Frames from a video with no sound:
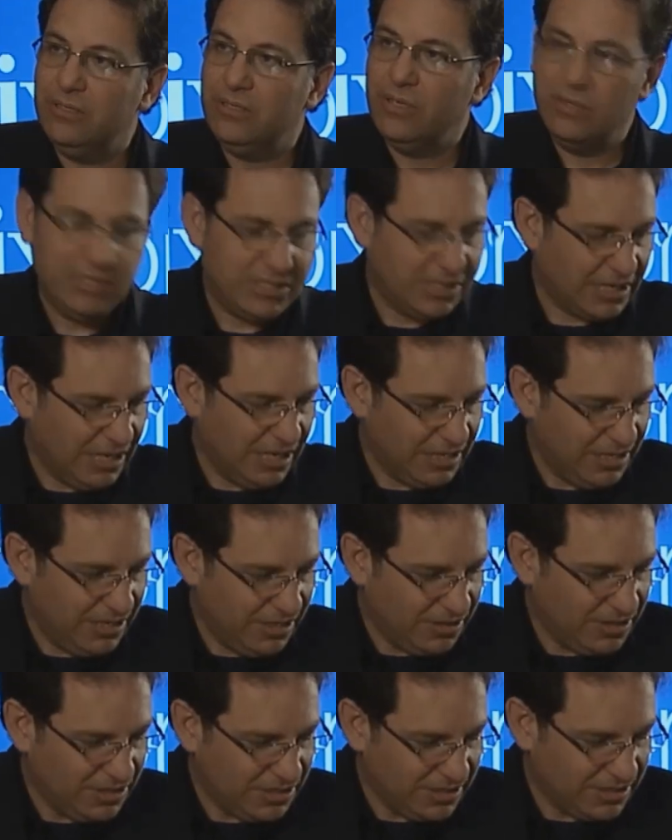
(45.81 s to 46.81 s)
So okay. this,
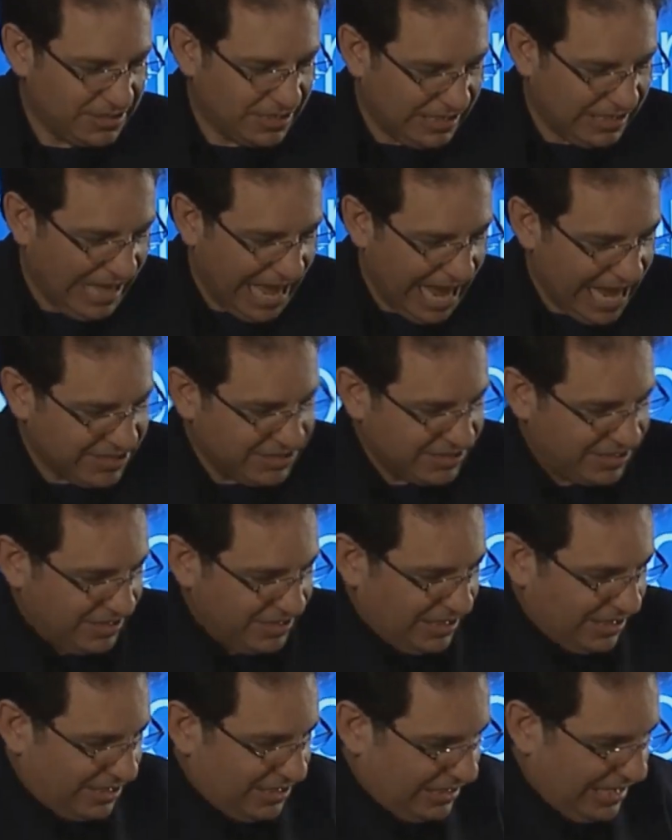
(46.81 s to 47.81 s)
you know, this is glass,
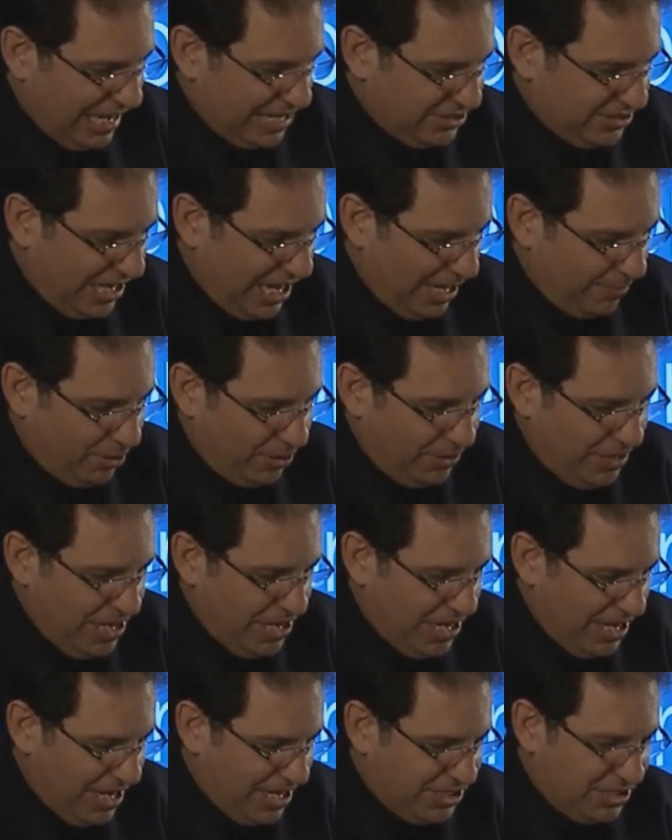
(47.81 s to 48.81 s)
yeah. like glass yeah. cable.
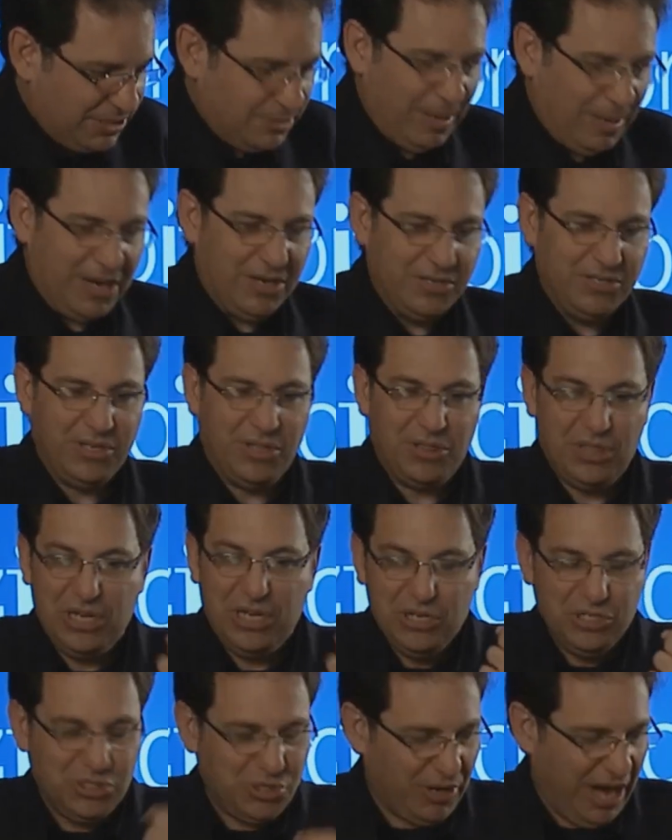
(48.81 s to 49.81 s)
It's about as
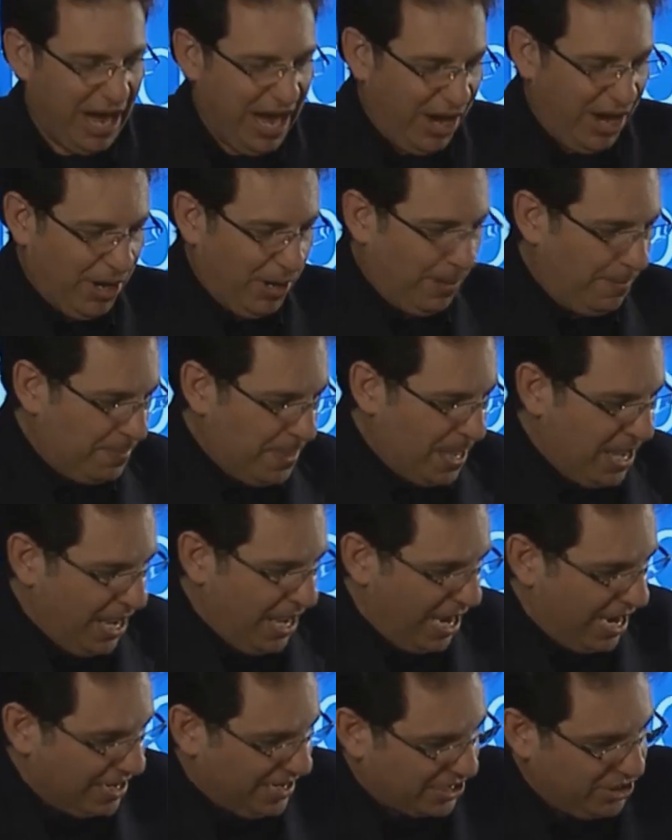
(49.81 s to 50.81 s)
thin as your hair. Mm-hmm.
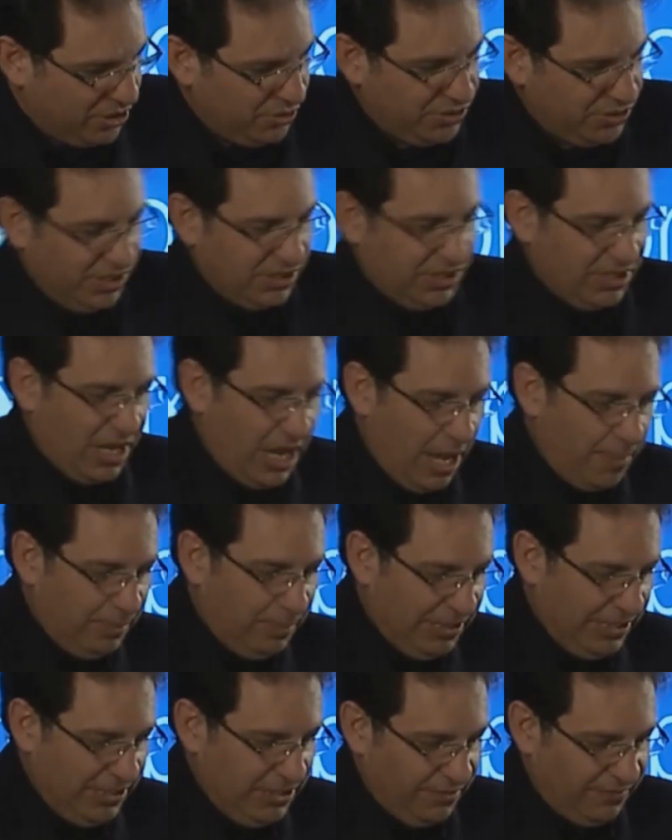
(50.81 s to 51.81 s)
And I use this
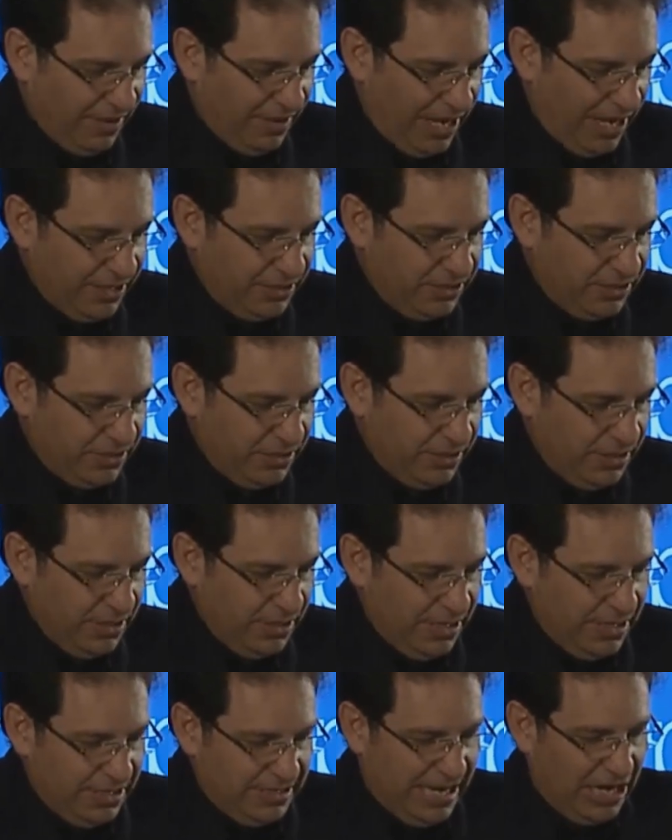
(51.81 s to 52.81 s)
coupling device
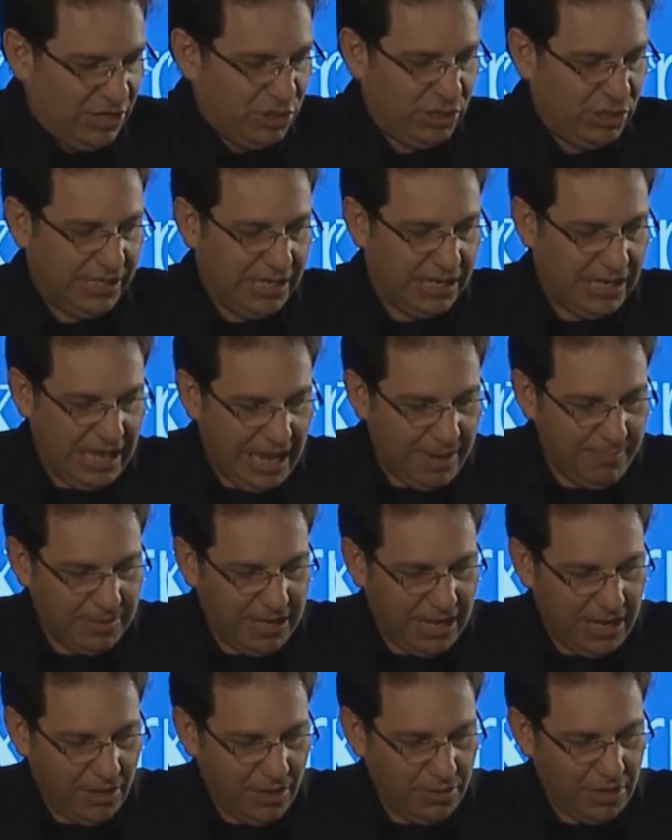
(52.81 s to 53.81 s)
to actually clamp
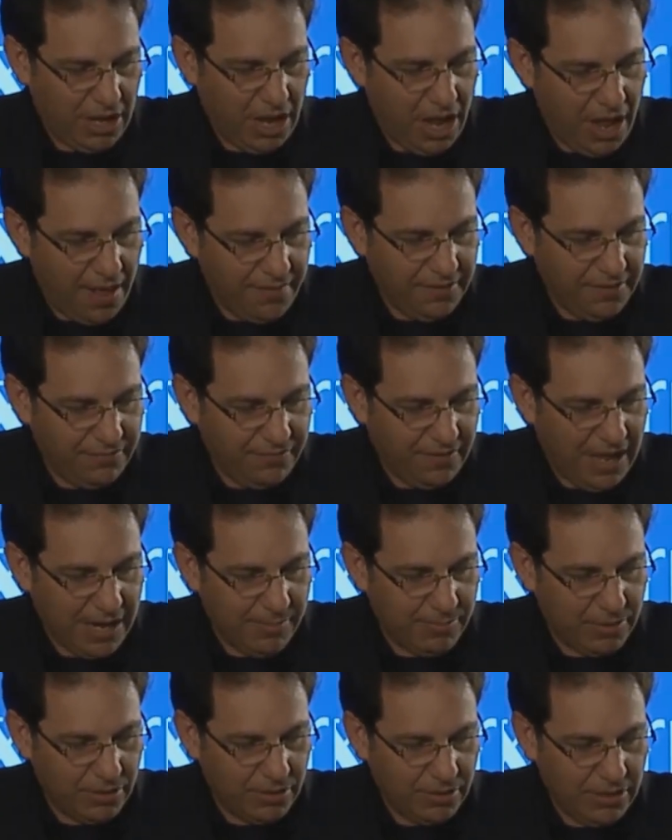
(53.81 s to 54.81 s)
down on the
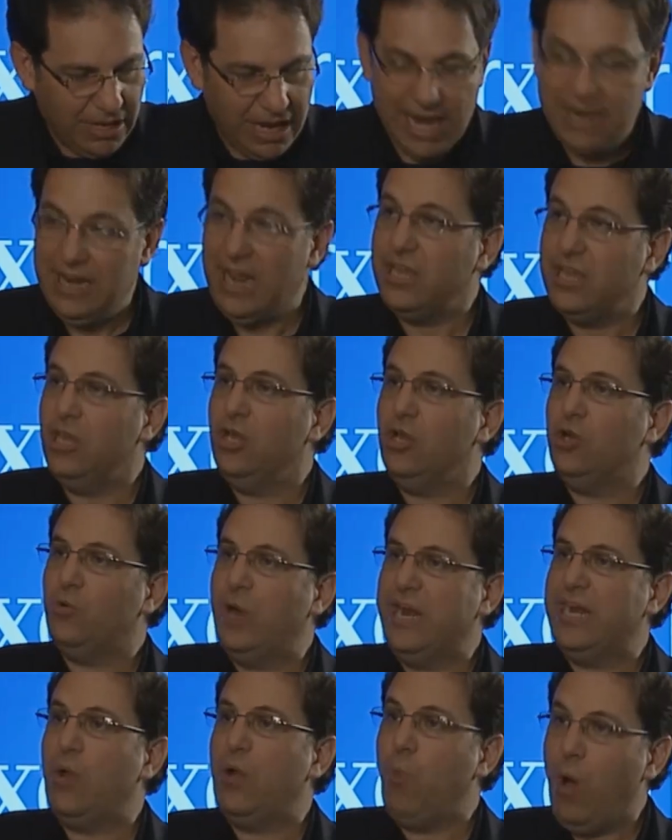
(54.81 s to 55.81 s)
fiber, and I can
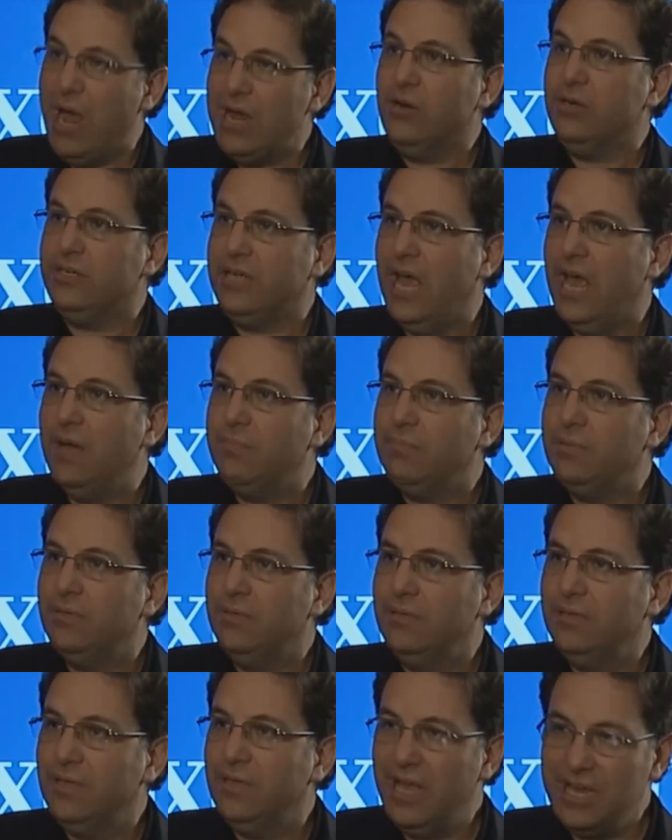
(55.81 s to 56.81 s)
create a wiretap.
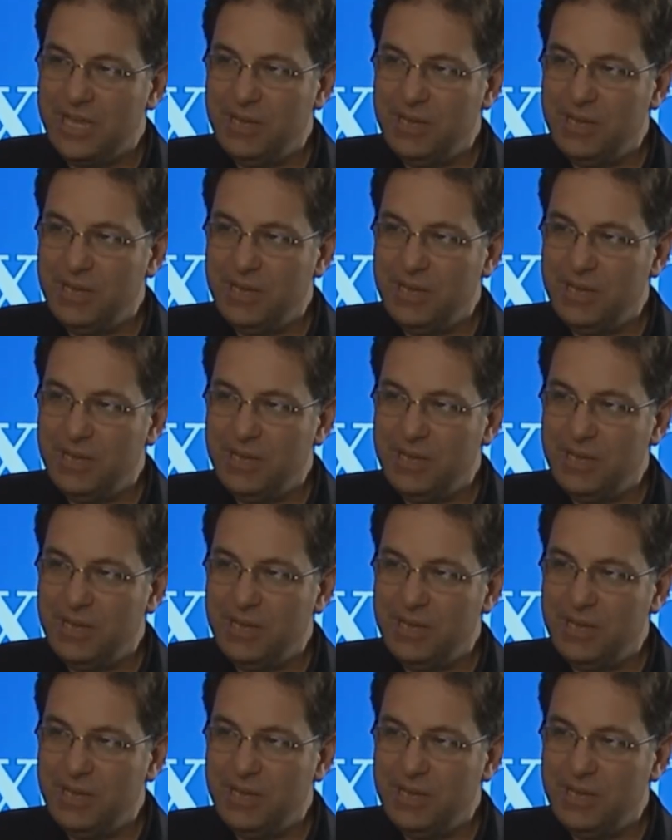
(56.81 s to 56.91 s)
Okay.